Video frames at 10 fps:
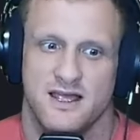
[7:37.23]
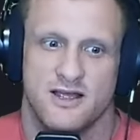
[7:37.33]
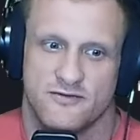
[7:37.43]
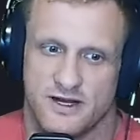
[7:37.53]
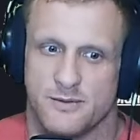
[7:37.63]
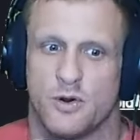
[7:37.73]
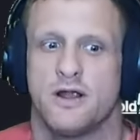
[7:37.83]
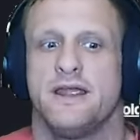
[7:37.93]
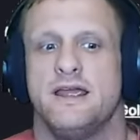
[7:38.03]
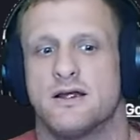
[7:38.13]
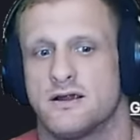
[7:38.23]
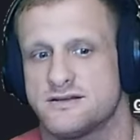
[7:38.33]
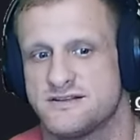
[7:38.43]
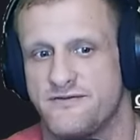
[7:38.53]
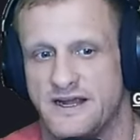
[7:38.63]
Furthermore, he
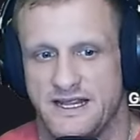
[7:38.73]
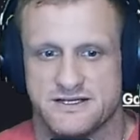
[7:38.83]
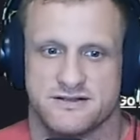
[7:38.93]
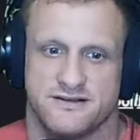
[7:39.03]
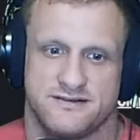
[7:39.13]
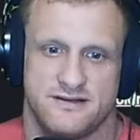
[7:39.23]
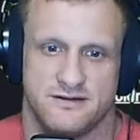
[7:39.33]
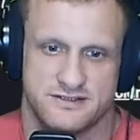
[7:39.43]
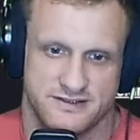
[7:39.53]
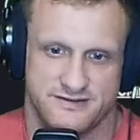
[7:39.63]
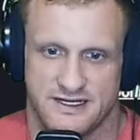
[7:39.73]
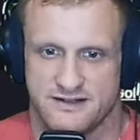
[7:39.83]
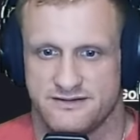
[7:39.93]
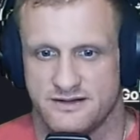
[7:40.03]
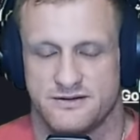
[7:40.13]
urged the financial institutions,
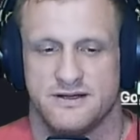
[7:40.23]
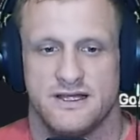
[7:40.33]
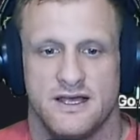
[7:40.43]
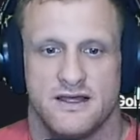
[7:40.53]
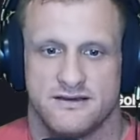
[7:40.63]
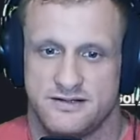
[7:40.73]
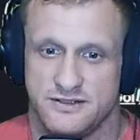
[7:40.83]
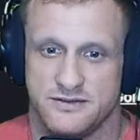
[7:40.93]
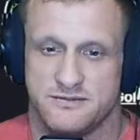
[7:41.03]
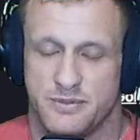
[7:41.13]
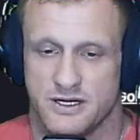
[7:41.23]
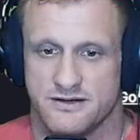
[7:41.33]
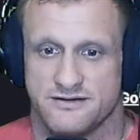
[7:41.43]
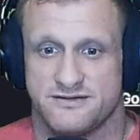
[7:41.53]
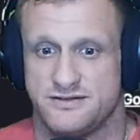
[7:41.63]
to
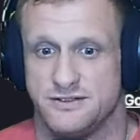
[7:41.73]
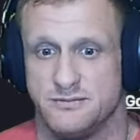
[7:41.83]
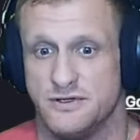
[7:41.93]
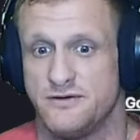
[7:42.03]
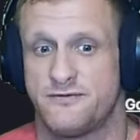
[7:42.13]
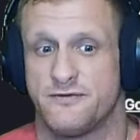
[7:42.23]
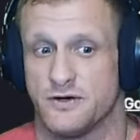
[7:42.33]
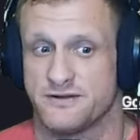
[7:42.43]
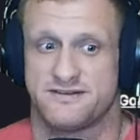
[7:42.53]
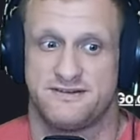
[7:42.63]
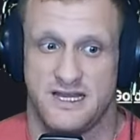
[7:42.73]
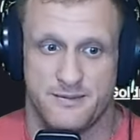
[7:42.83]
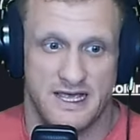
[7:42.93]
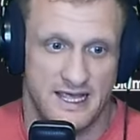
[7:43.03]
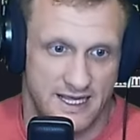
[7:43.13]
partners to move full steam
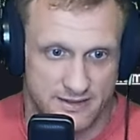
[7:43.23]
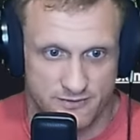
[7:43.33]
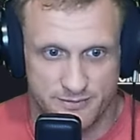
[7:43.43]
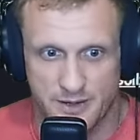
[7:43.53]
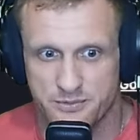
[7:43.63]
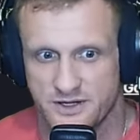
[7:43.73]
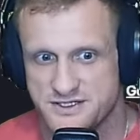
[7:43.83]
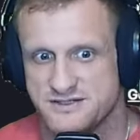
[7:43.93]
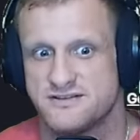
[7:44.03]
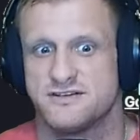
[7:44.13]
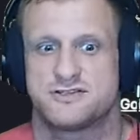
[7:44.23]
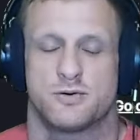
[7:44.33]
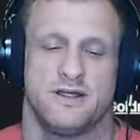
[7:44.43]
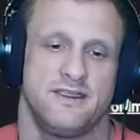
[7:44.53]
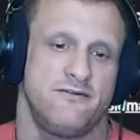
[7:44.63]
ahead with preparations to
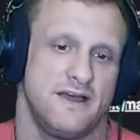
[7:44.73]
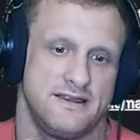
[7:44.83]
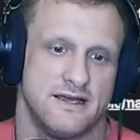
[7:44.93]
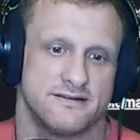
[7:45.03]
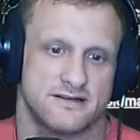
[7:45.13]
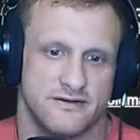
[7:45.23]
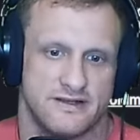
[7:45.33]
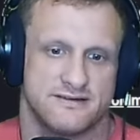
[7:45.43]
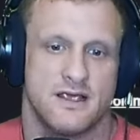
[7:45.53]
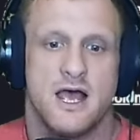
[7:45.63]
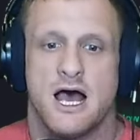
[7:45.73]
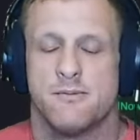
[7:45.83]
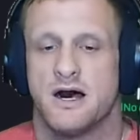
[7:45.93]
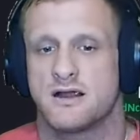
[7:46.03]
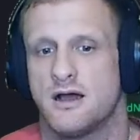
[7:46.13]
join the FedNow service.
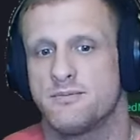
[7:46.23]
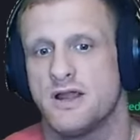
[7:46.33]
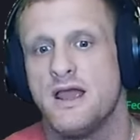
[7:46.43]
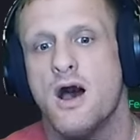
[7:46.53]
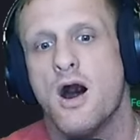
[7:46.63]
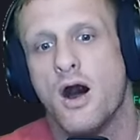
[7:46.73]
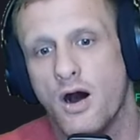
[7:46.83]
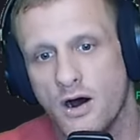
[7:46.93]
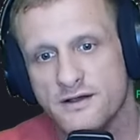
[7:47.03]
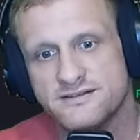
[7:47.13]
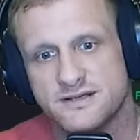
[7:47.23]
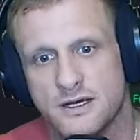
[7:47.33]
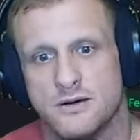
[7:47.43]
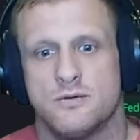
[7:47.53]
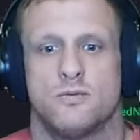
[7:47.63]
Montgomery
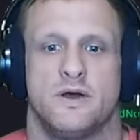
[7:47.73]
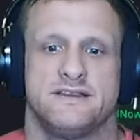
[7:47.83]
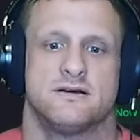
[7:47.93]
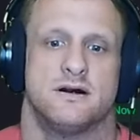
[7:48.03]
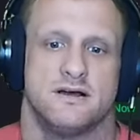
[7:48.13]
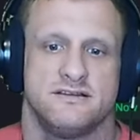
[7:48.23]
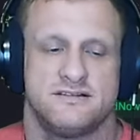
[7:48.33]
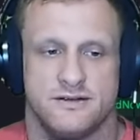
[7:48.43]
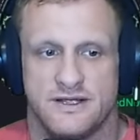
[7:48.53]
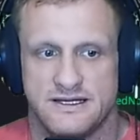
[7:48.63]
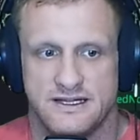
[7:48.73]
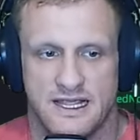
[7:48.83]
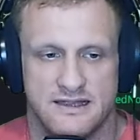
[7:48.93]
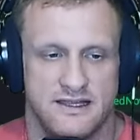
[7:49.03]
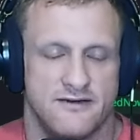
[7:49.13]
also went on to
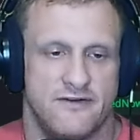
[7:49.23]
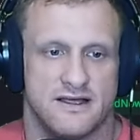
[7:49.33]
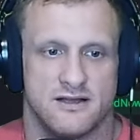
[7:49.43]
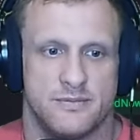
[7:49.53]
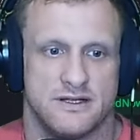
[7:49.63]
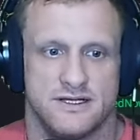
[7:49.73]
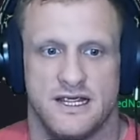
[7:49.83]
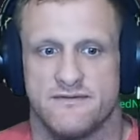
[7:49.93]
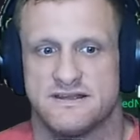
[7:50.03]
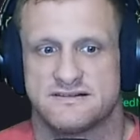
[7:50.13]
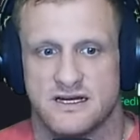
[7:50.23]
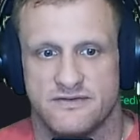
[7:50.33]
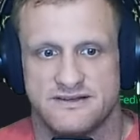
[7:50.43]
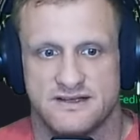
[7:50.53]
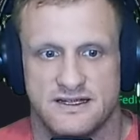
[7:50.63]
indicate the availability of the
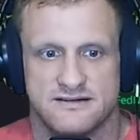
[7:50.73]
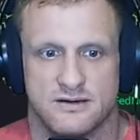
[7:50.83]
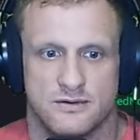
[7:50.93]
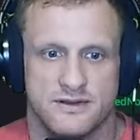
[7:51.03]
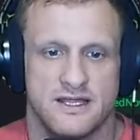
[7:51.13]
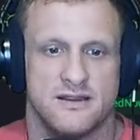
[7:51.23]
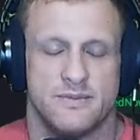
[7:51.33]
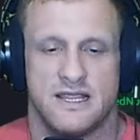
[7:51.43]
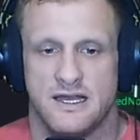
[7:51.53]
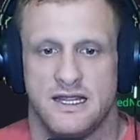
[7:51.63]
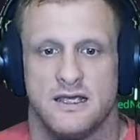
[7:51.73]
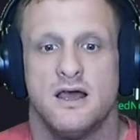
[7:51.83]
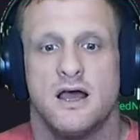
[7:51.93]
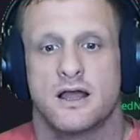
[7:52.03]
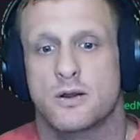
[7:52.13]
service is only the beginning.
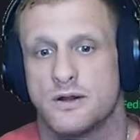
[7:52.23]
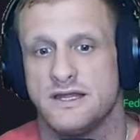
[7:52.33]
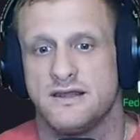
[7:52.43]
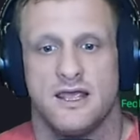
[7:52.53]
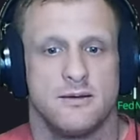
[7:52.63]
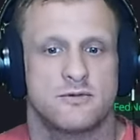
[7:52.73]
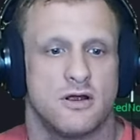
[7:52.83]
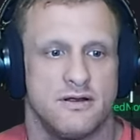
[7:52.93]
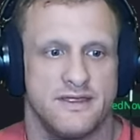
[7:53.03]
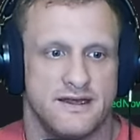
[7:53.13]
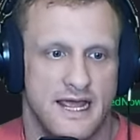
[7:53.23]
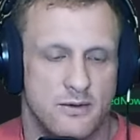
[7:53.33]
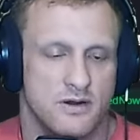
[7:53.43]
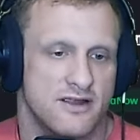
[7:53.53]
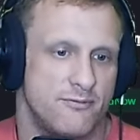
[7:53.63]
According to him, growing the
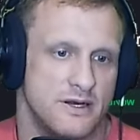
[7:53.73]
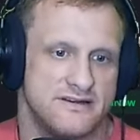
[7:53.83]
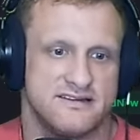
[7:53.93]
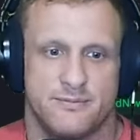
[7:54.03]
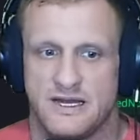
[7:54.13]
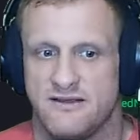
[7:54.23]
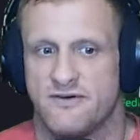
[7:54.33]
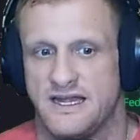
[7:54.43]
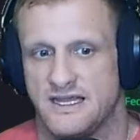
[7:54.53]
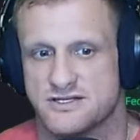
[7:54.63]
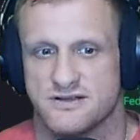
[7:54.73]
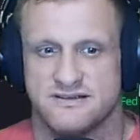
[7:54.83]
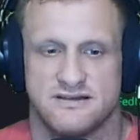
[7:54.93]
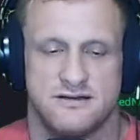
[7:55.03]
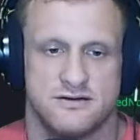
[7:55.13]
network of participating financial
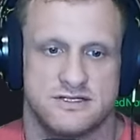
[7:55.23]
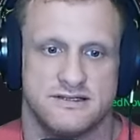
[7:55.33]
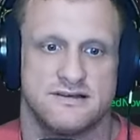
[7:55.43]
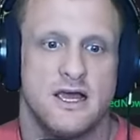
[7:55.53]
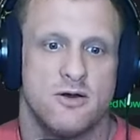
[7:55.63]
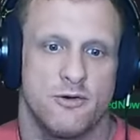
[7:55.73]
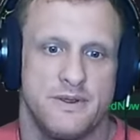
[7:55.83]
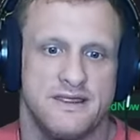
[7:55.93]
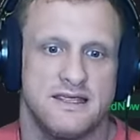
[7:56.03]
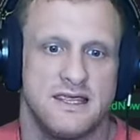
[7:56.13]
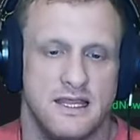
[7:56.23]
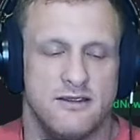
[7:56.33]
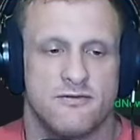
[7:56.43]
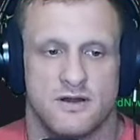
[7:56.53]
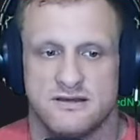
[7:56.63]
institutions will be the key
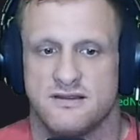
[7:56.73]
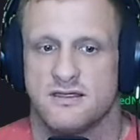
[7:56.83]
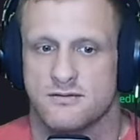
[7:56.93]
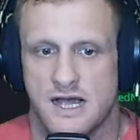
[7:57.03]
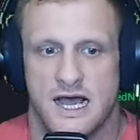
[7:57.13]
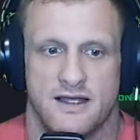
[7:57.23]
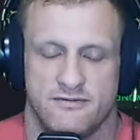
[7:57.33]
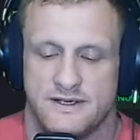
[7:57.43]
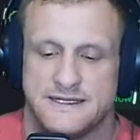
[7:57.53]
for it to thrive.